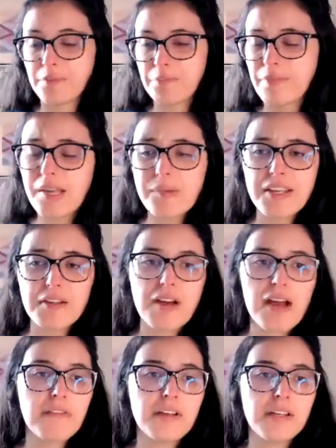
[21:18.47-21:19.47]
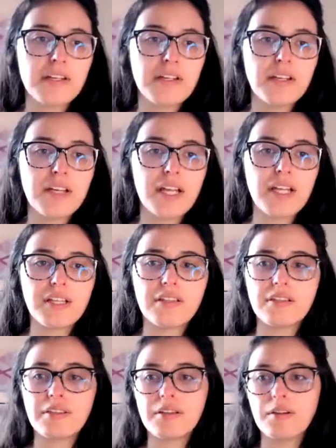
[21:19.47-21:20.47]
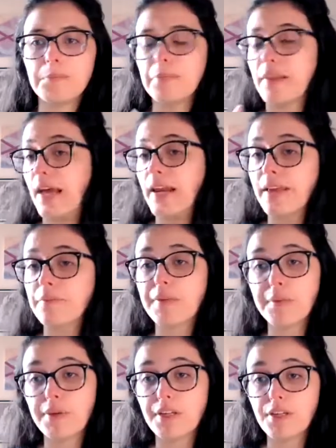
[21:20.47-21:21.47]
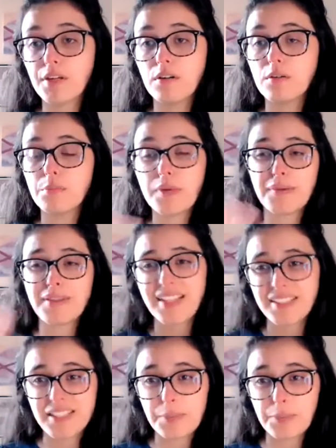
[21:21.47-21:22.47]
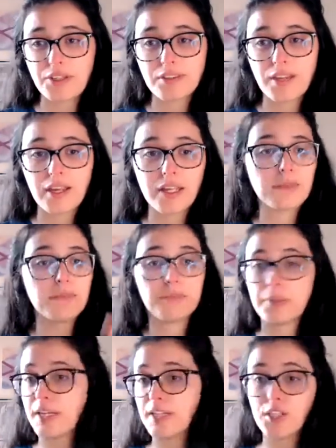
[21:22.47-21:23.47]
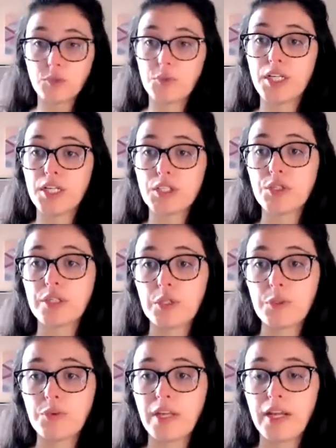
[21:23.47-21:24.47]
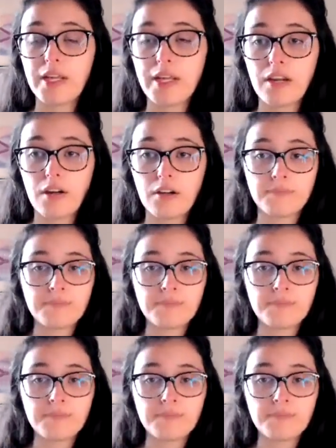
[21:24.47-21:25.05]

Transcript: Maybe you have it in the planning, maybe don't, maybe that's a separate thing, but I just wanted to include that here.